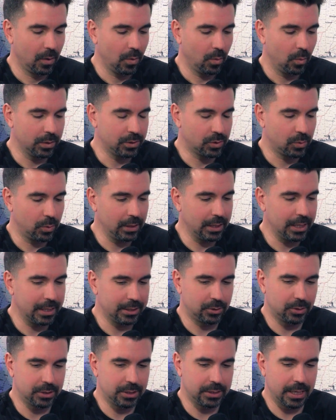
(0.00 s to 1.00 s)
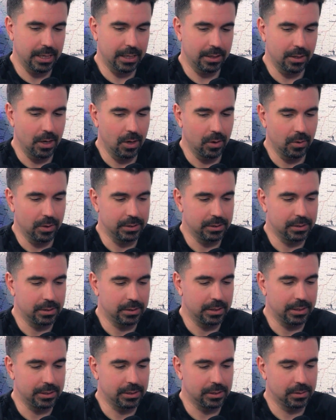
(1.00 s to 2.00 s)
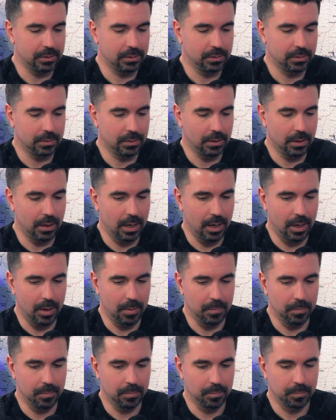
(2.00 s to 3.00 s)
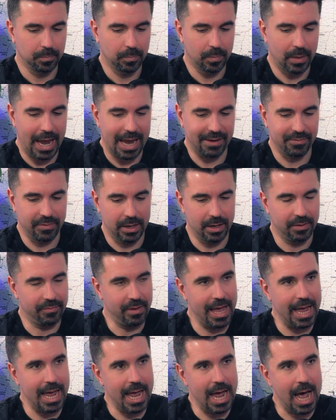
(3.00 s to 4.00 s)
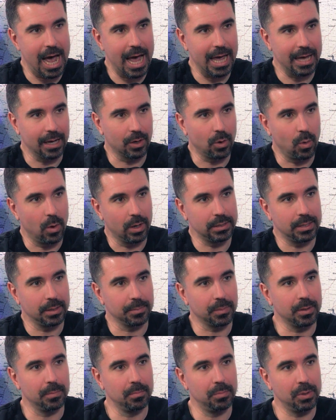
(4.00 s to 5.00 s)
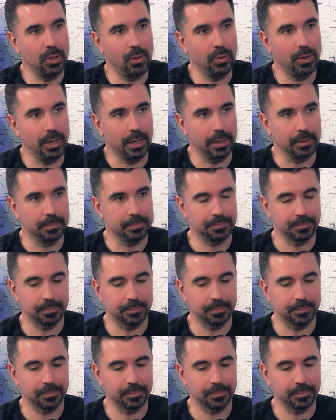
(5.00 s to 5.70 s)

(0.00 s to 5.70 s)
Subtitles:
What's really interesting though, is this, advent of AI and quantum computing.